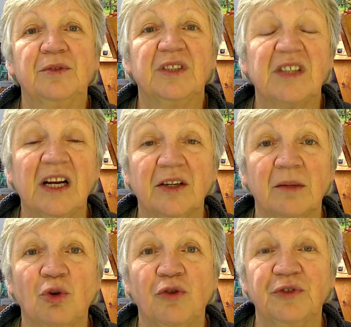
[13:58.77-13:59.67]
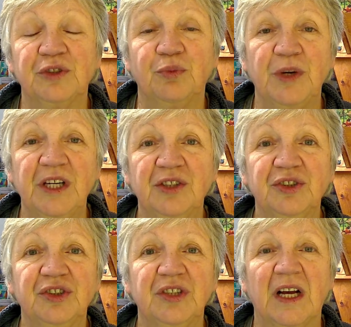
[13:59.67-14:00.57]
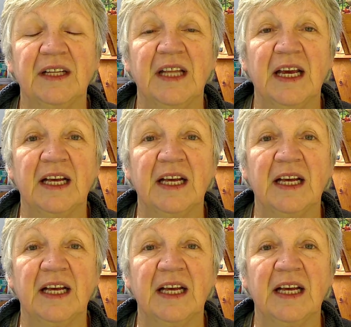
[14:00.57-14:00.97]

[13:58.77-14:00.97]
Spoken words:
start them off as weaners, and